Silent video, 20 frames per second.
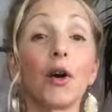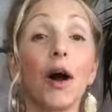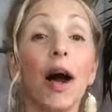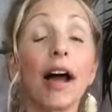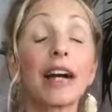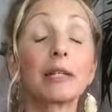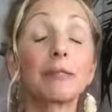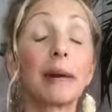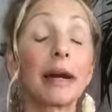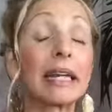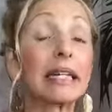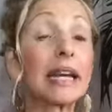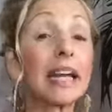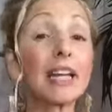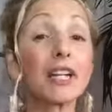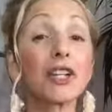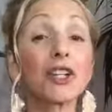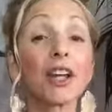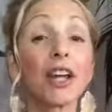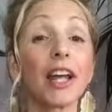
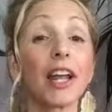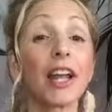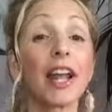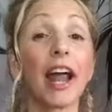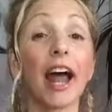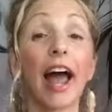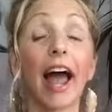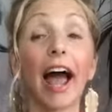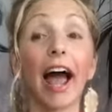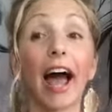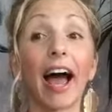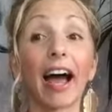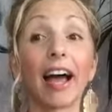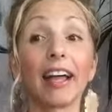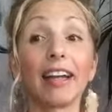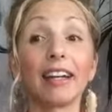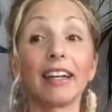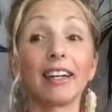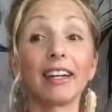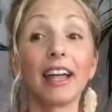expectation,
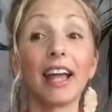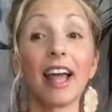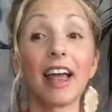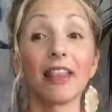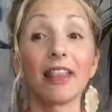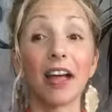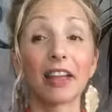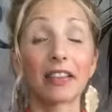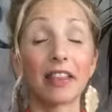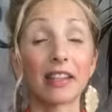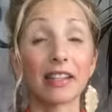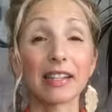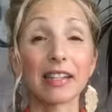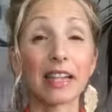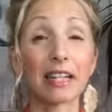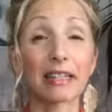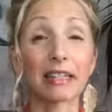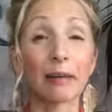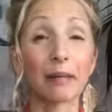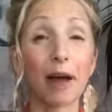and
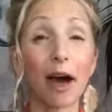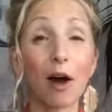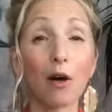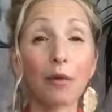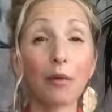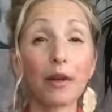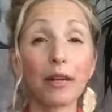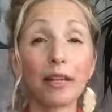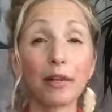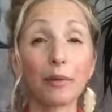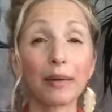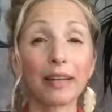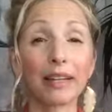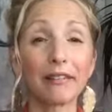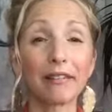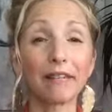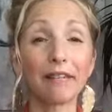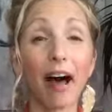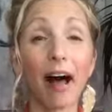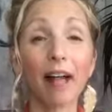that's somehow really, really
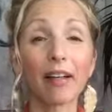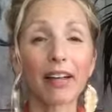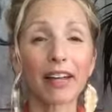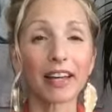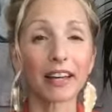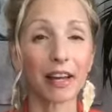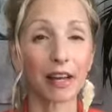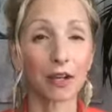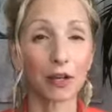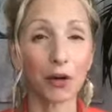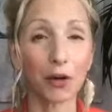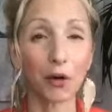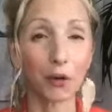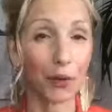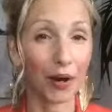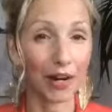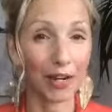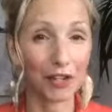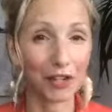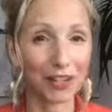valiant and
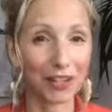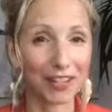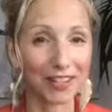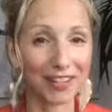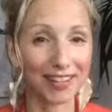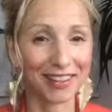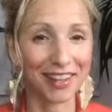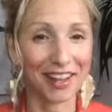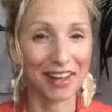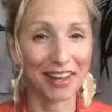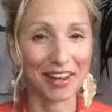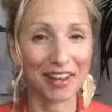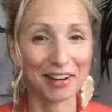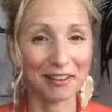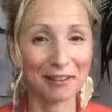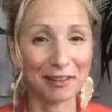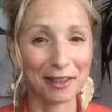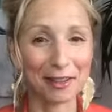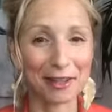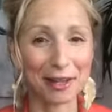courageous and that kind
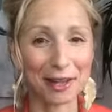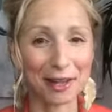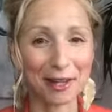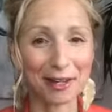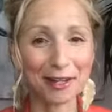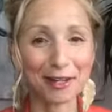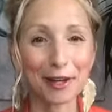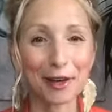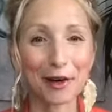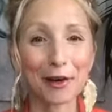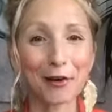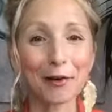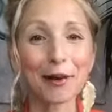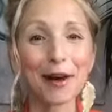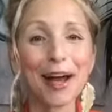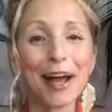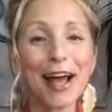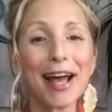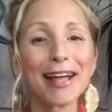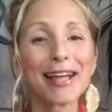of a thing. So
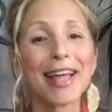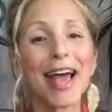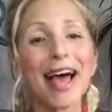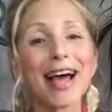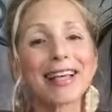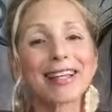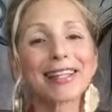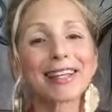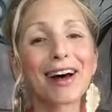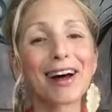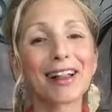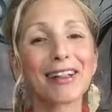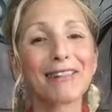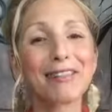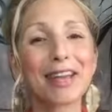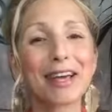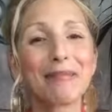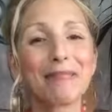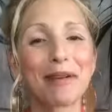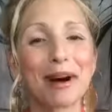yes, all of
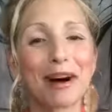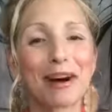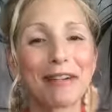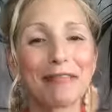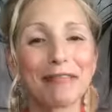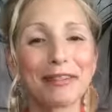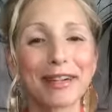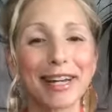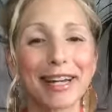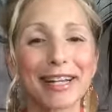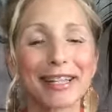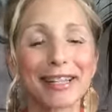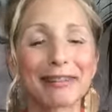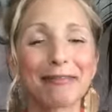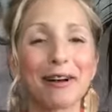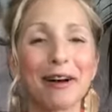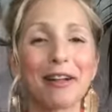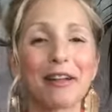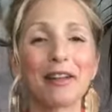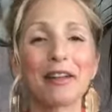the above. We're getting
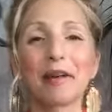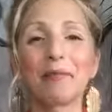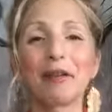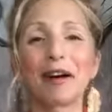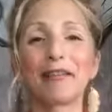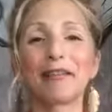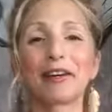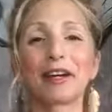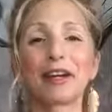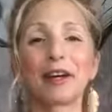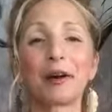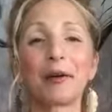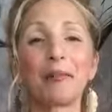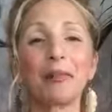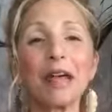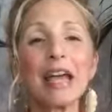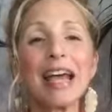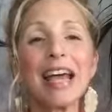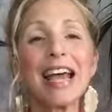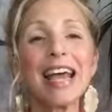some all of the above here.
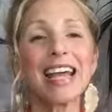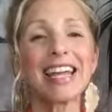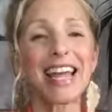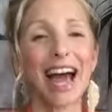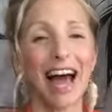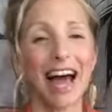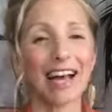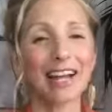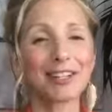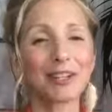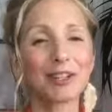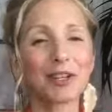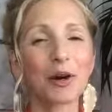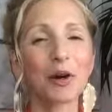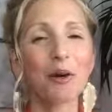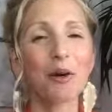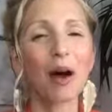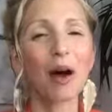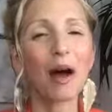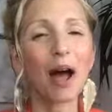Yeah, and
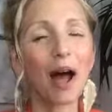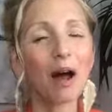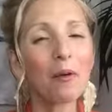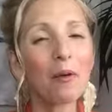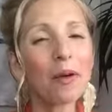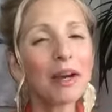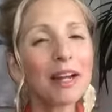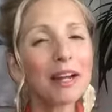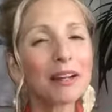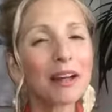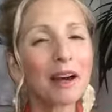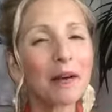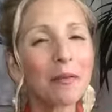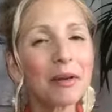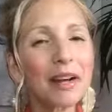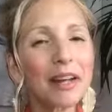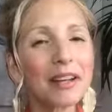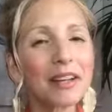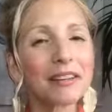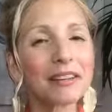so I
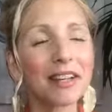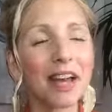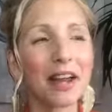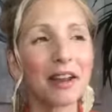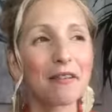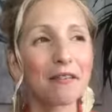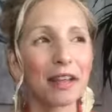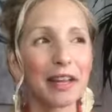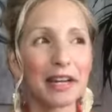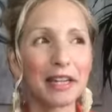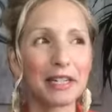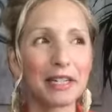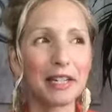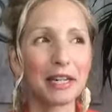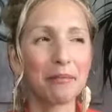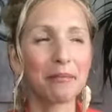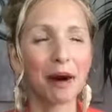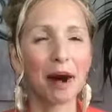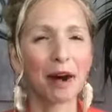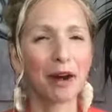want to kind of
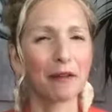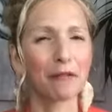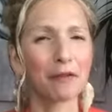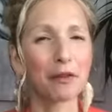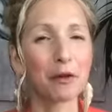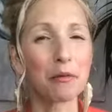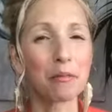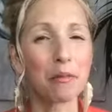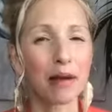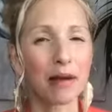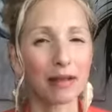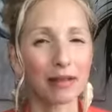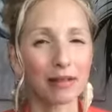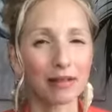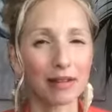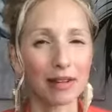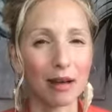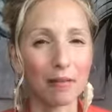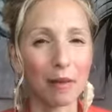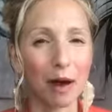debunk a few
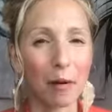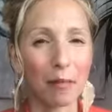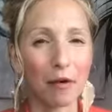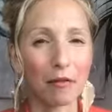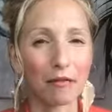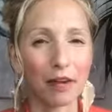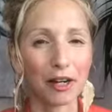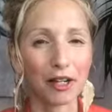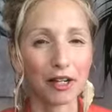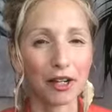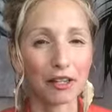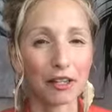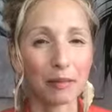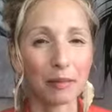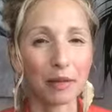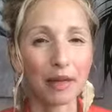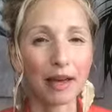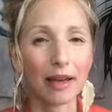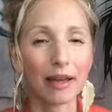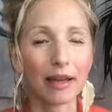myths about perfectionism,
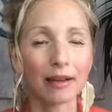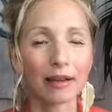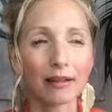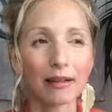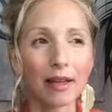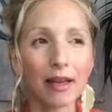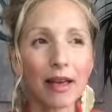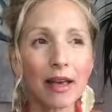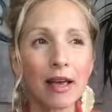because